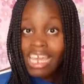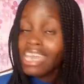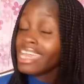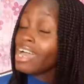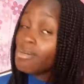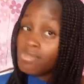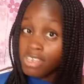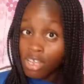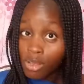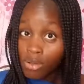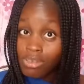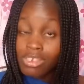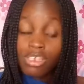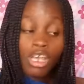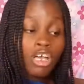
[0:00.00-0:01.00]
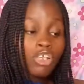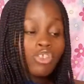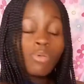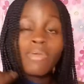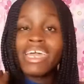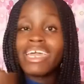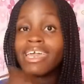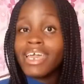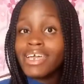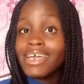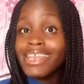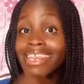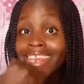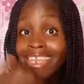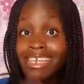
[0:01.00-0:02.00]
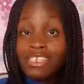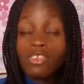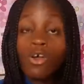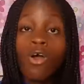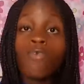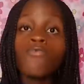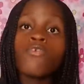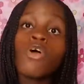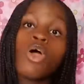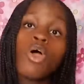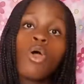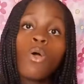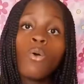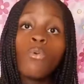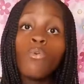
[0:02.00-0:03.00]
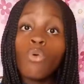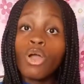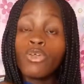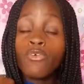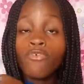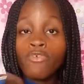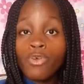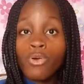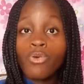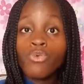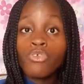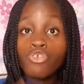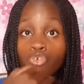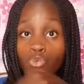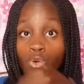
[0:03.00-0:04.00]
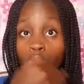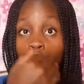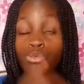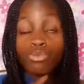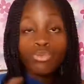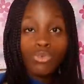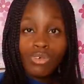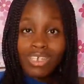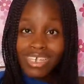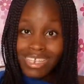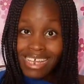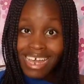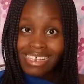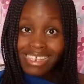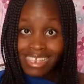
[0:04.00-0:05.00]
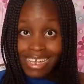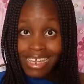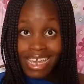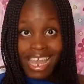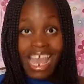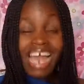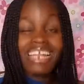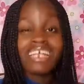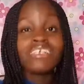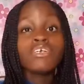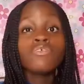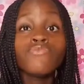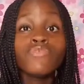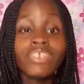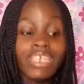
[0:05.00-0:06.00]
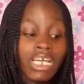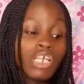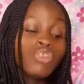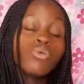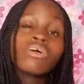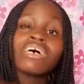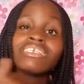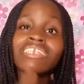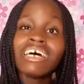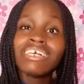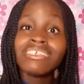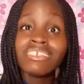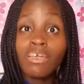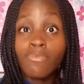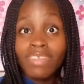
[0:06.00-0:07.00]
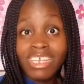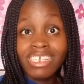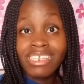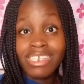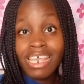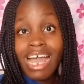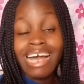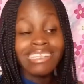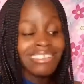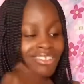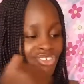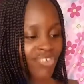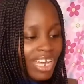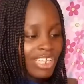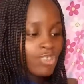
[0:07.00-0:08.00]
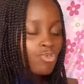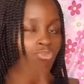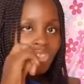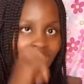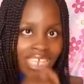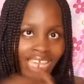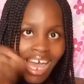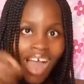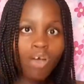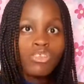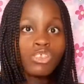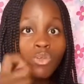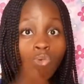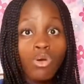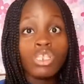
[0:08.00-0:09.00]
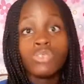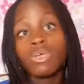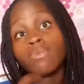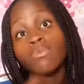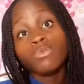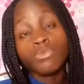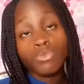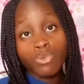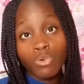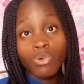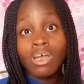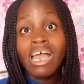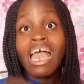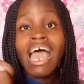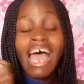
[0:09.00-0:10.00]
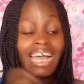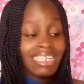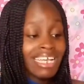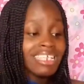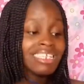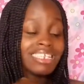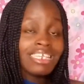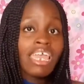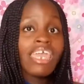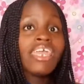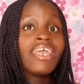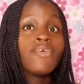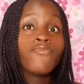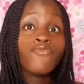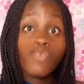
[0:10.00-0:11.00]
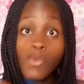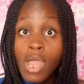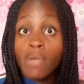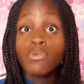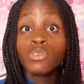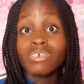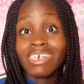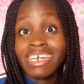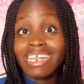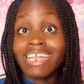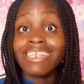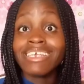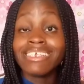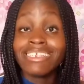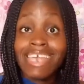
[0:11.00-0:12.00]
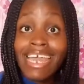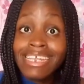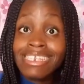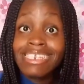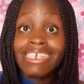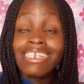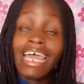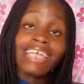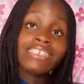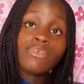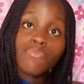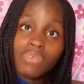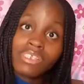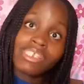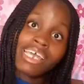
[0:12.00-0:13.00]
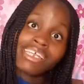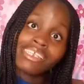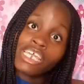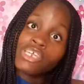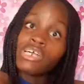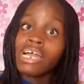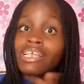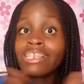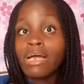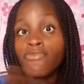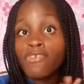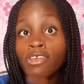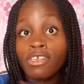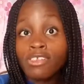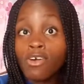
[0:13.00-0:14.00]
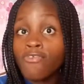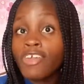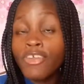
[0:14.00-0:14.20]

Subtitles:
It helps a lot. So make a list of what you feel you want to do in that day, and at the the day, look at that same list and try to tick out the ones you're able to do, and then see if you're able to get at least 80-90%. Then you can clap for yourself.